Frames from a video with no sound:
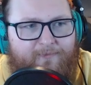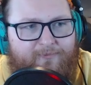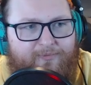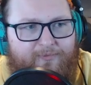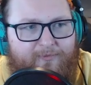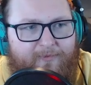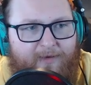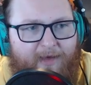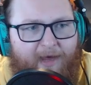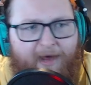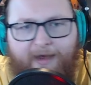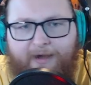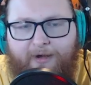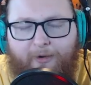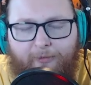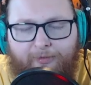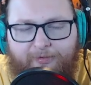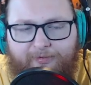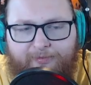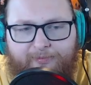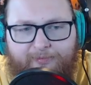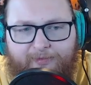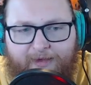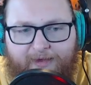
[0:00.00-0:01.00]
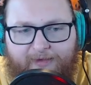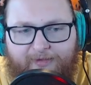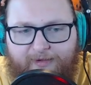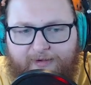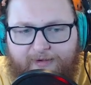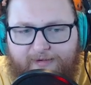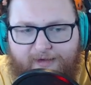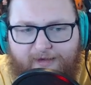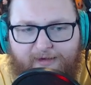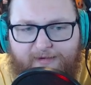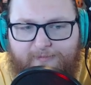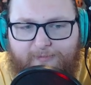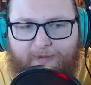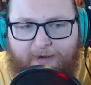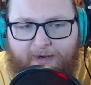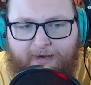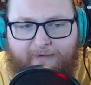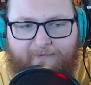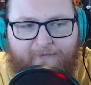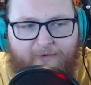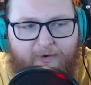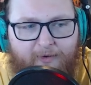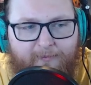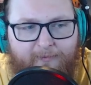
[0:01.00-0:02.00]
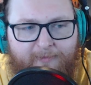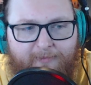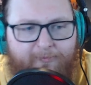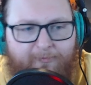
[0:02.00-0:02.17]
Yeah, I don't think this has been confirmed,